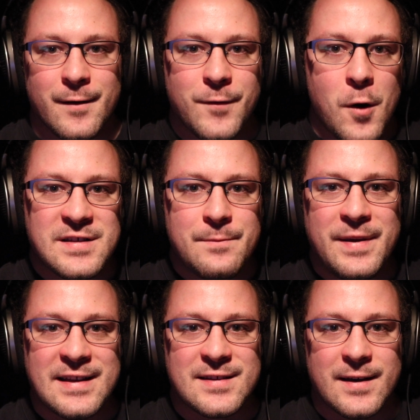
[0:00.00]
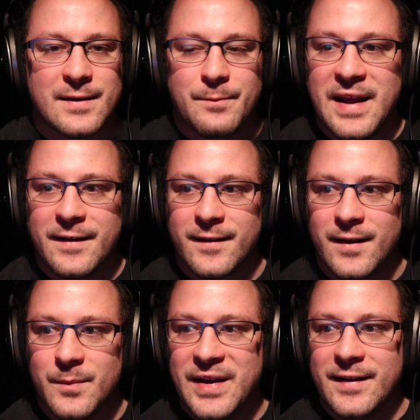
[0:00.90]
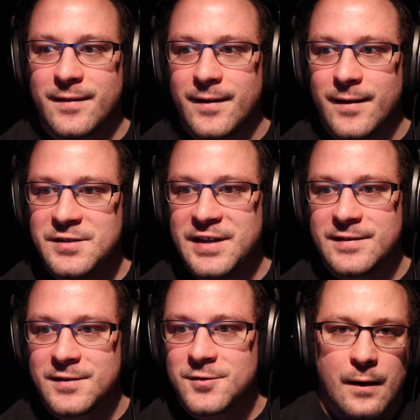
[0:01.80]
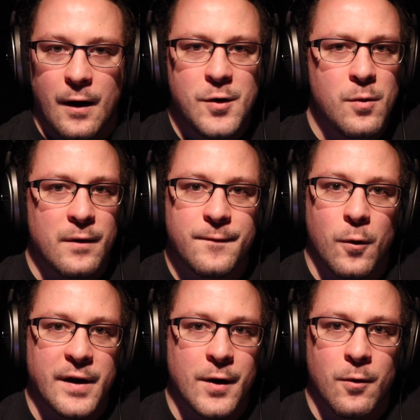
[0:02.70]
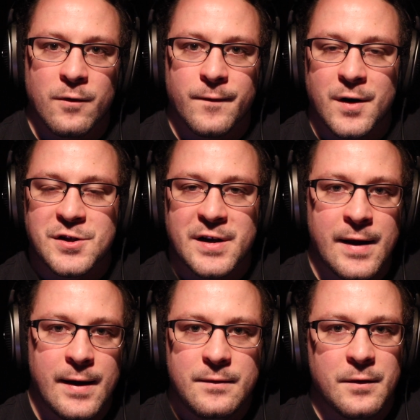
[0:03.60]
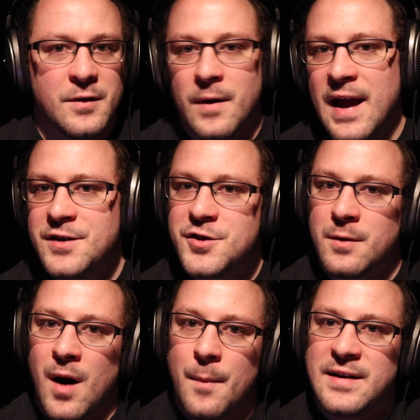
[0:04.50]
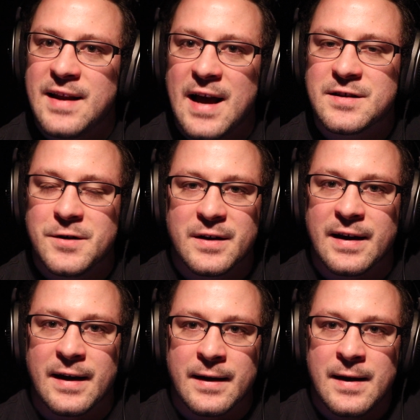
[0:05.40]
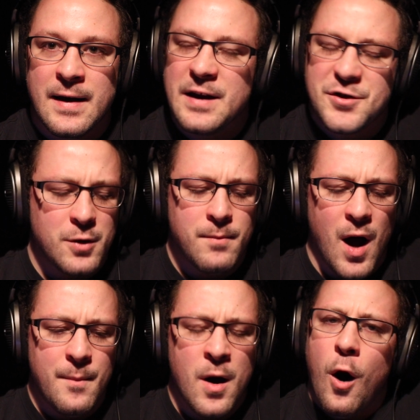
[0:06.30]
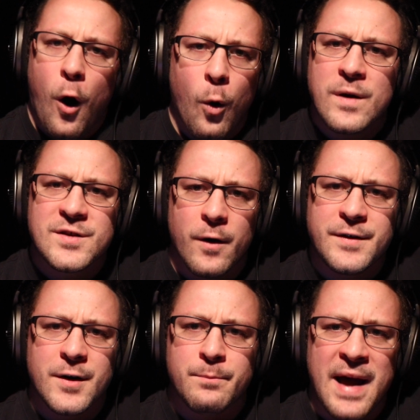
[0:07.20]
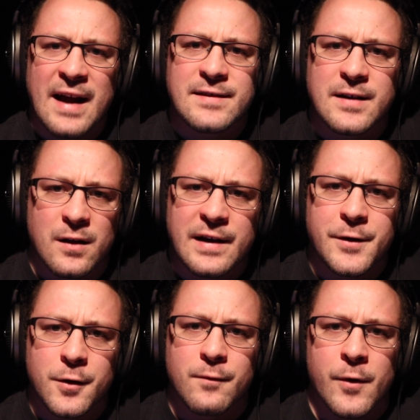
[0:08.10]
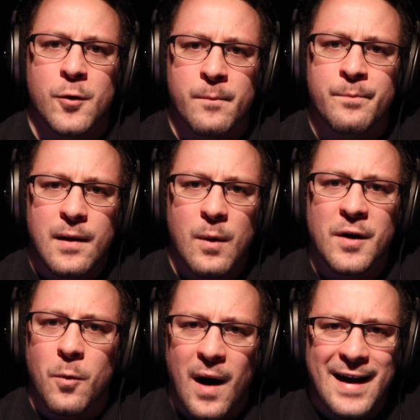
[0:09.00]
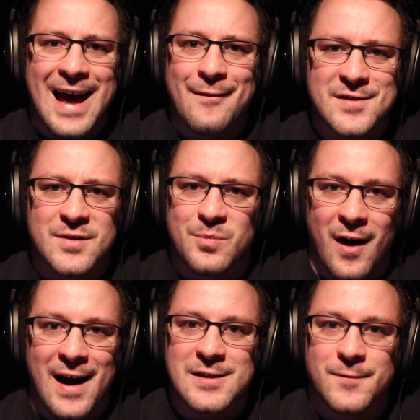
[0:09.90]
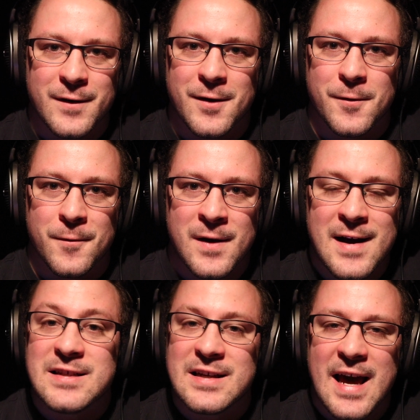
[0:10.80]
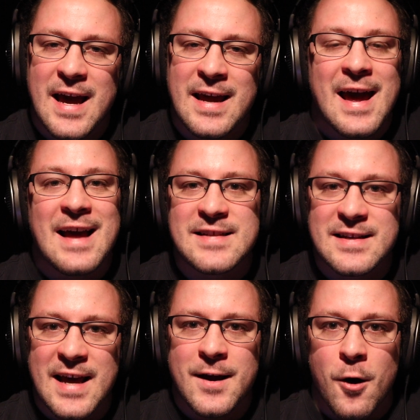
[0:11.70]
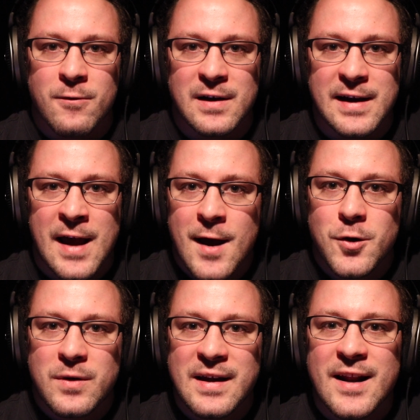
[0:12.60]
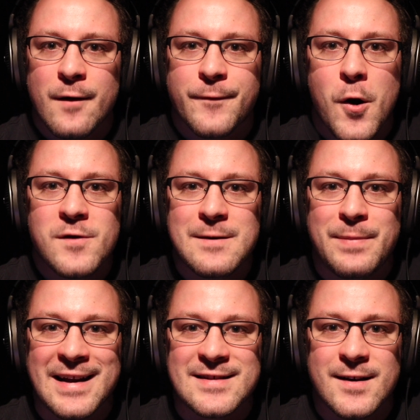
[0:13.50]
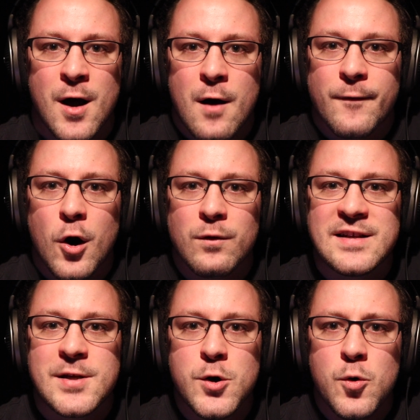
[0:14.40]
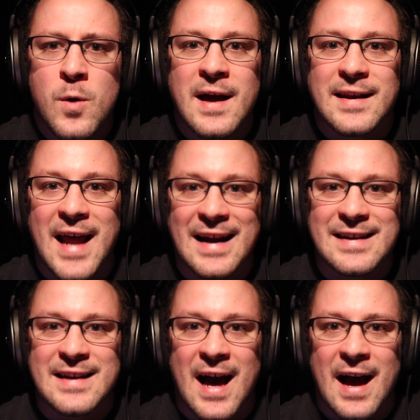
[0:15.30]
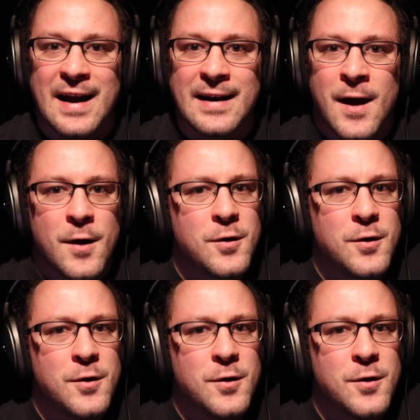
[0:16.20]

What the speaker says: Frozen Pizza. Jesus Christ. Are you a 40-year-old virgin? Do you hate your mom and dad's cooking? Is your mom always on your back to clean your room? Well, do I have a surprise for you. Today and today only, you can get a frozen pizza for only $2.99.